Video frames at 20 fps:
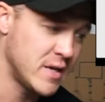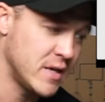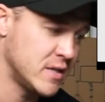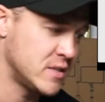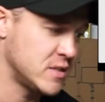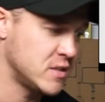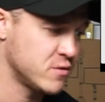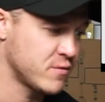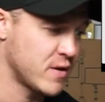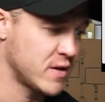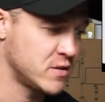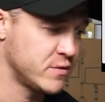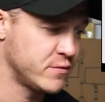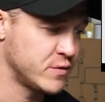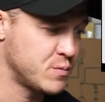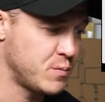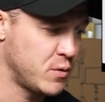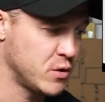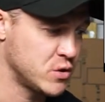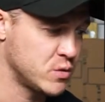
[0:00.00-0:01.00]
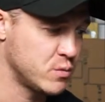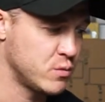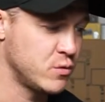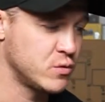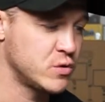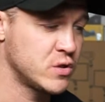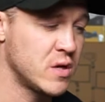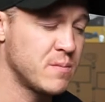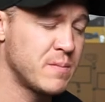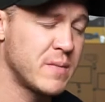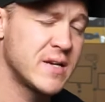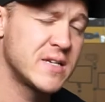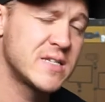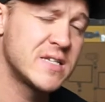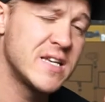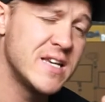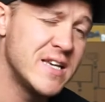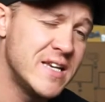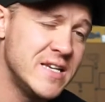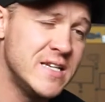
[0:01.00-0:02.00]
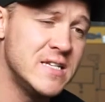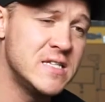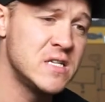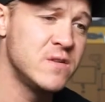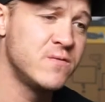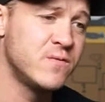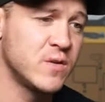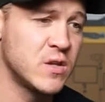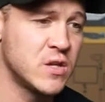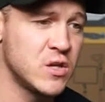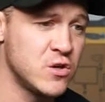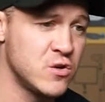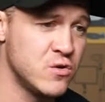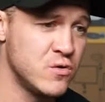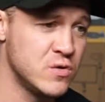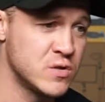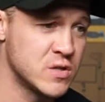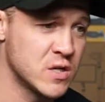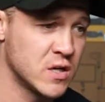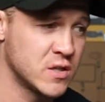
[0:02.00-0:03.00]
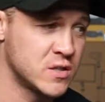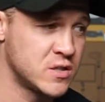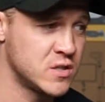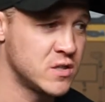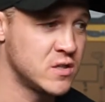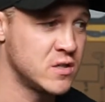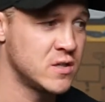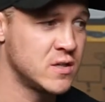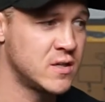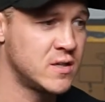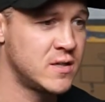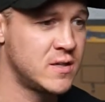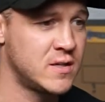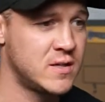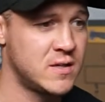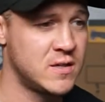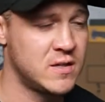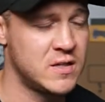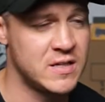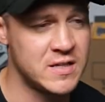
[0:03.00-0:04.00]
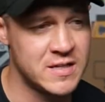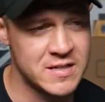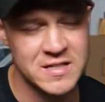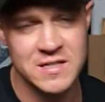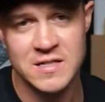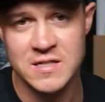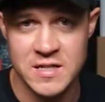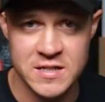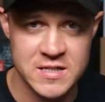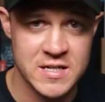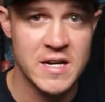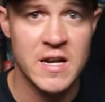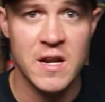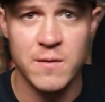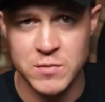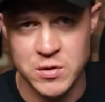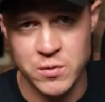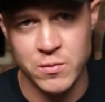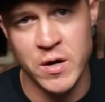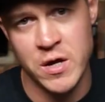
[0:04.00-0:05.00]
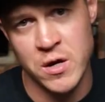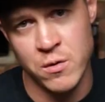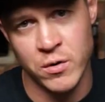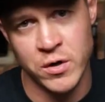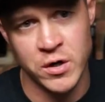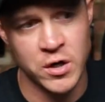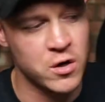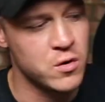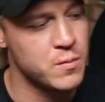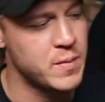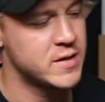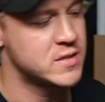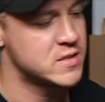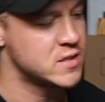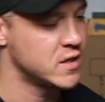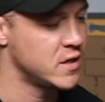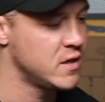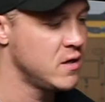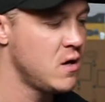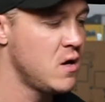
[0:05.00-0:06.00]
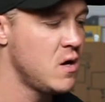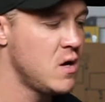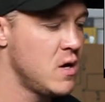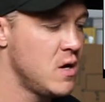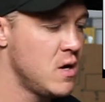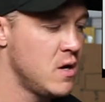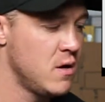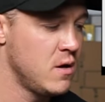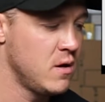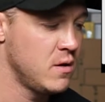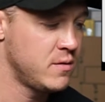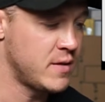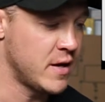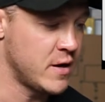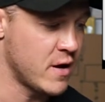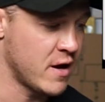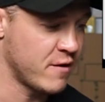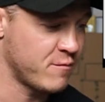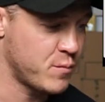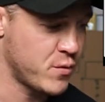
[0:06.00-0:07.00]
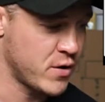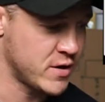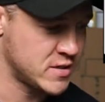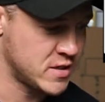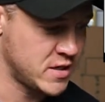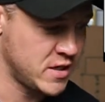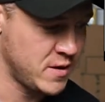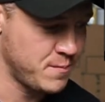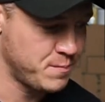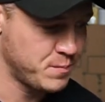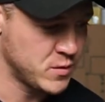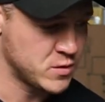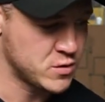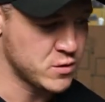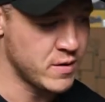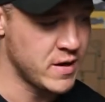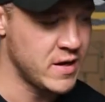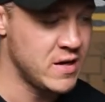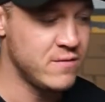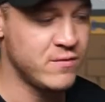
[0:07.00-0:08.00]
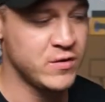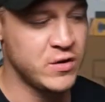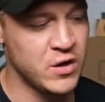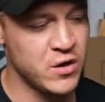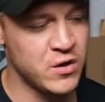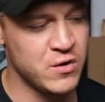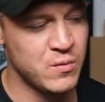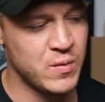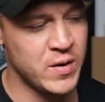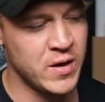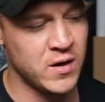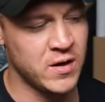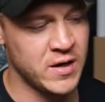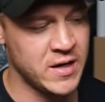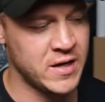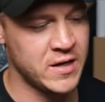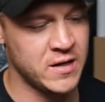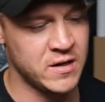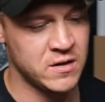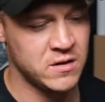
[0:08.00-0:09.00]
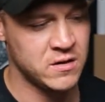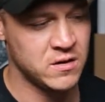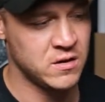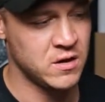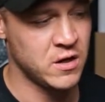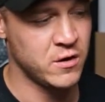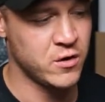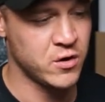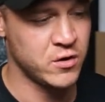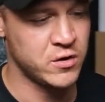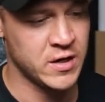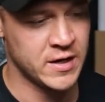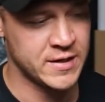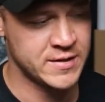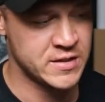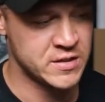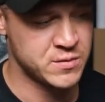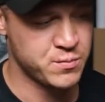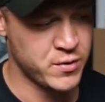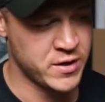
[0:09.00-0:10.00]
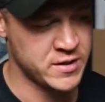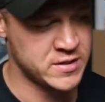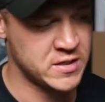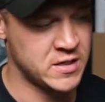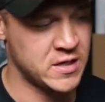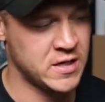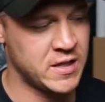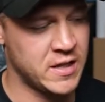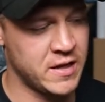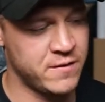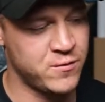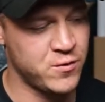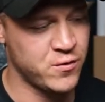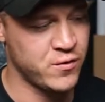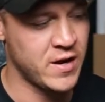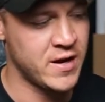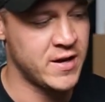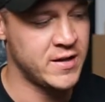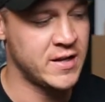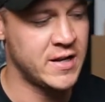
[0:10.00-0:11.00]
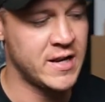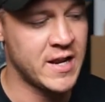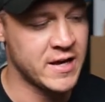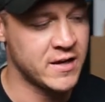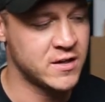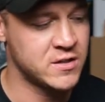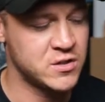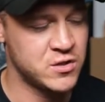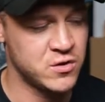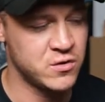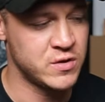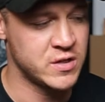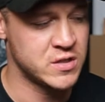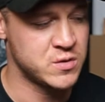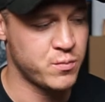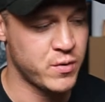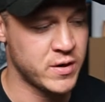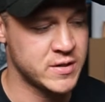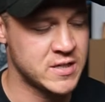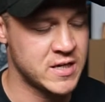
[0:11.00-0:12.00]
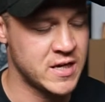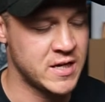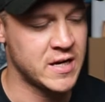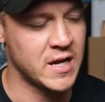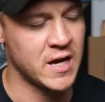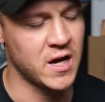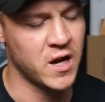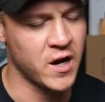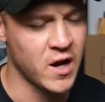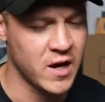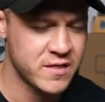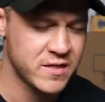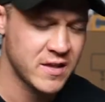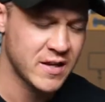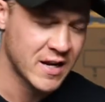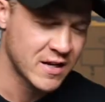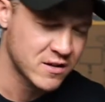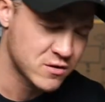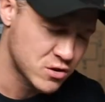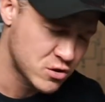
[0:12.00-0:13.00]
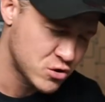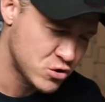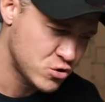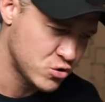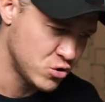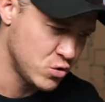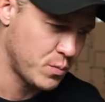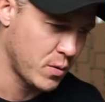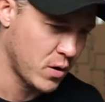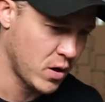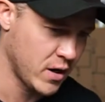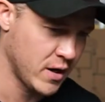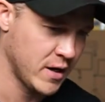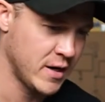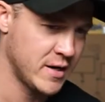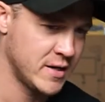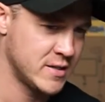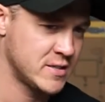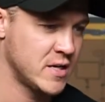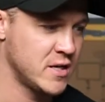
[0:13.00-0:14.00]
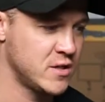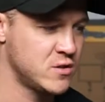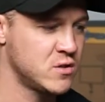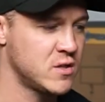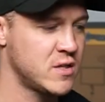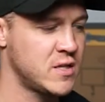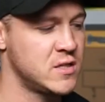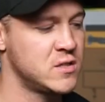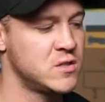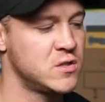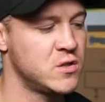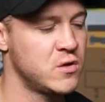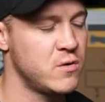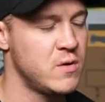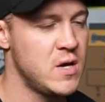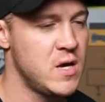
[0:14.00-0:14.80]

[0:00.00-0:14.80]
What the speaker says: it as interactive as possible so it makes it easy for the user to send them to where you want to go, basically. Then you have press kit. So even though we are in Loco Dice's press kit, they've created a link to this press kit in there, and I think that's a super highly intelligent thing to do,